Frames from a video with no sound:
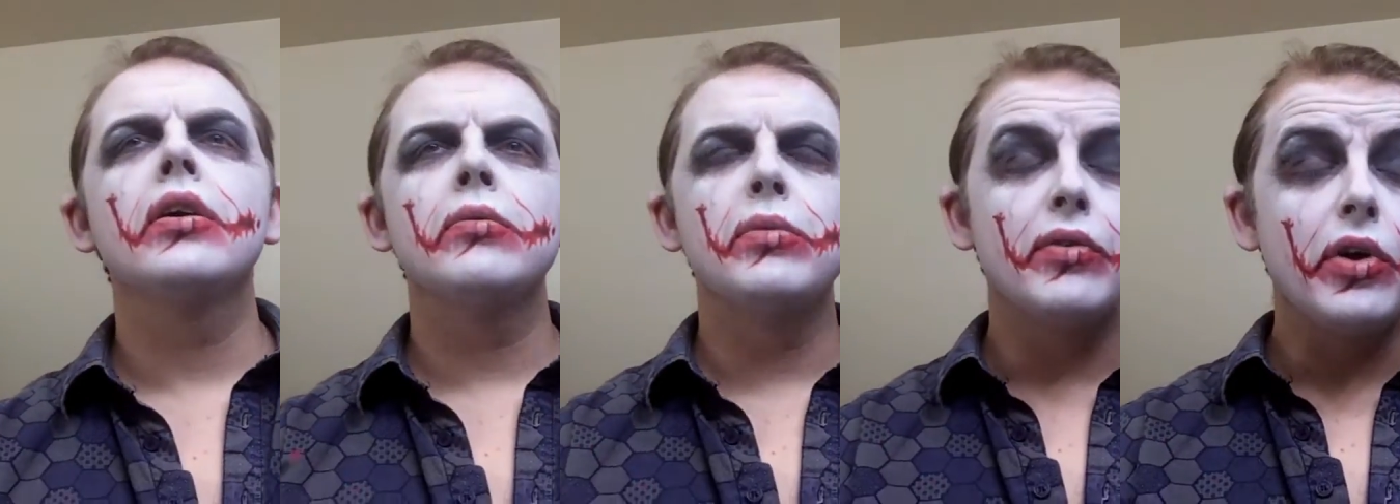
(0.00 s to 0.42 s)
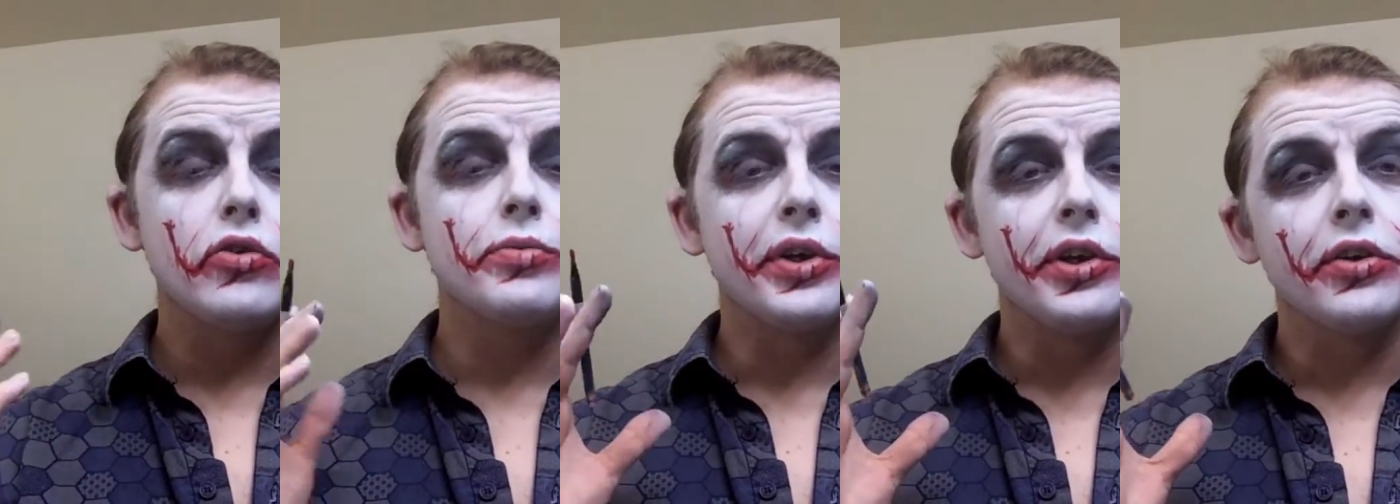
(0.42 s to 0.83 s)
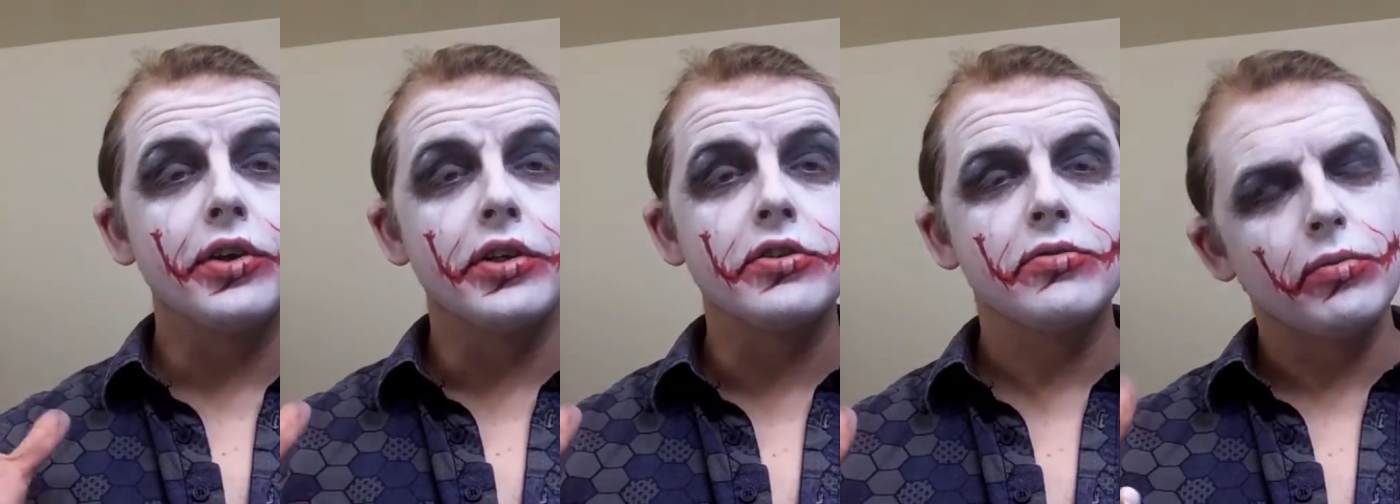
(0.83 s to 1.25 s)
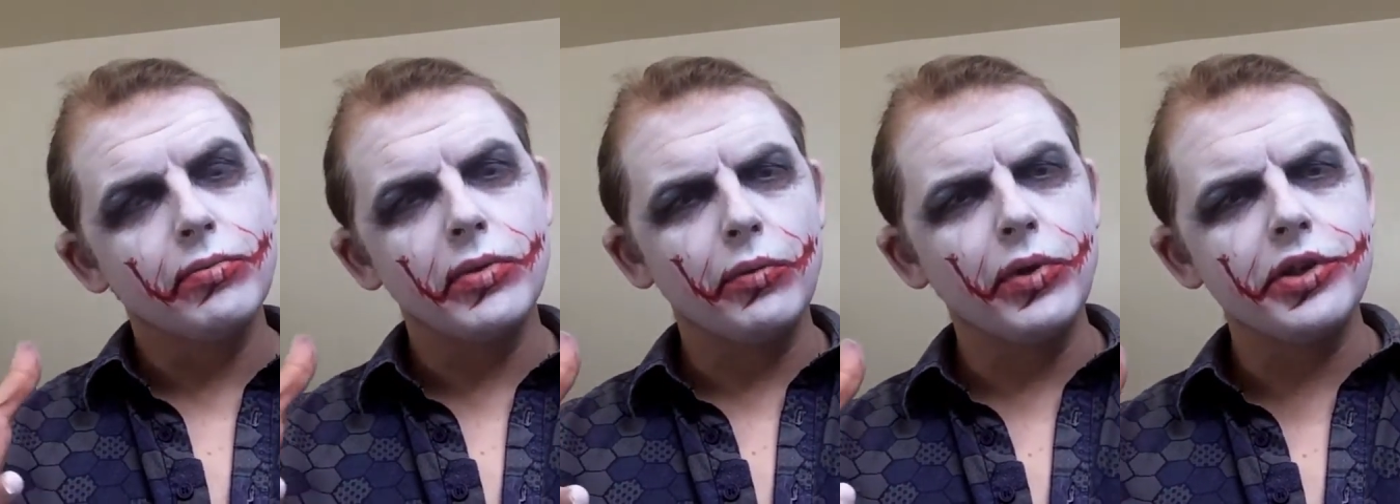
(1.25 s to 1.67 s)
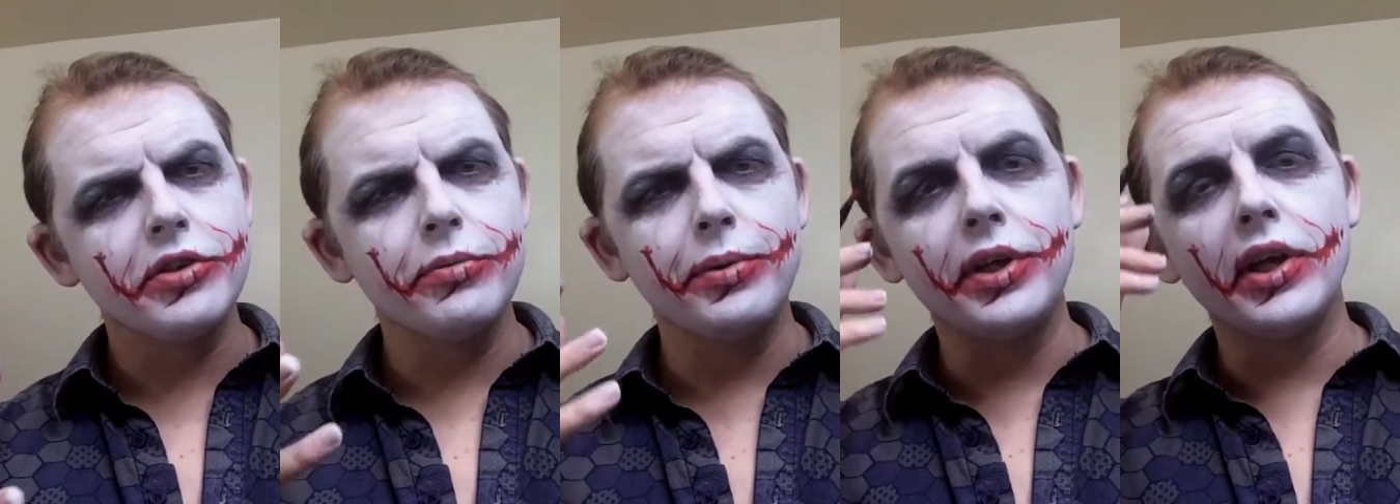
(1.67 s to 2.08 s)
I've always been curious, when I
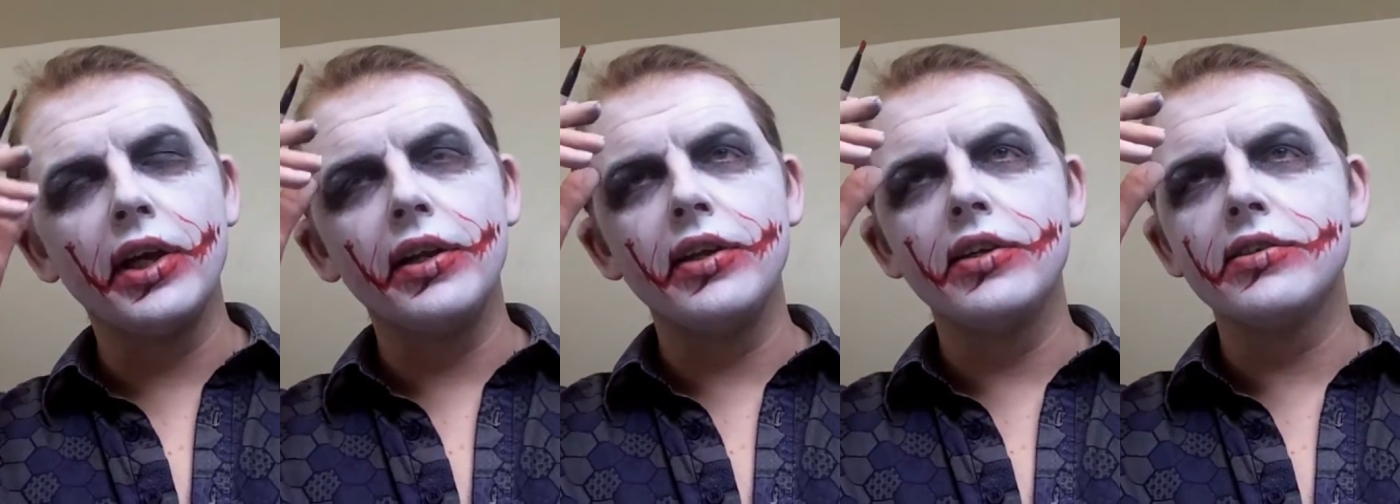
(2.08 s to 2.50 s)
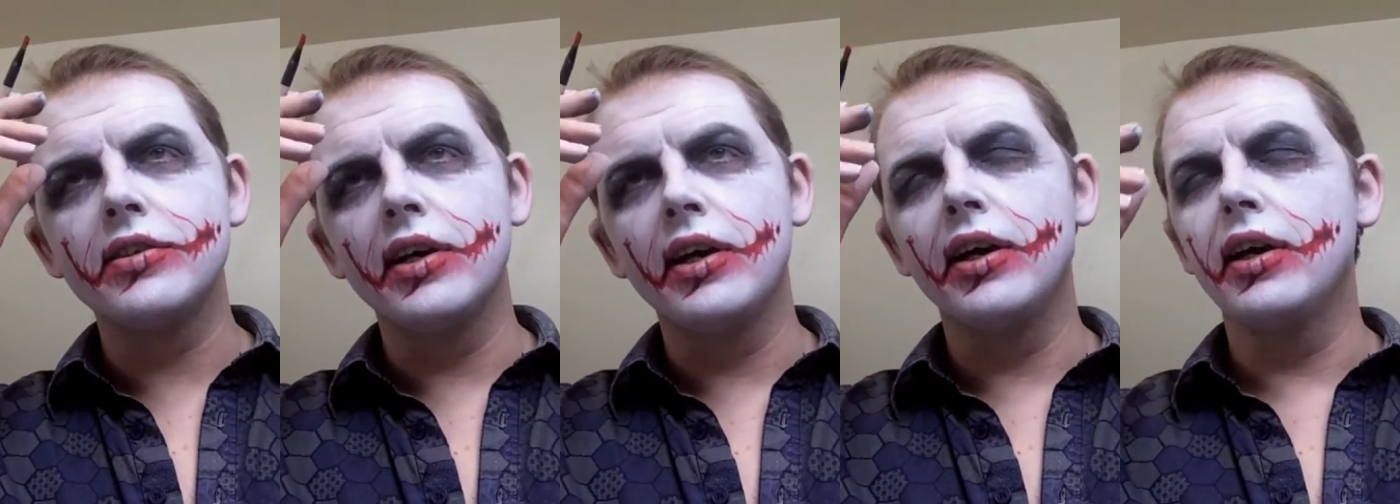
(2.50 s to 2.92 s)
watch your opinion on this,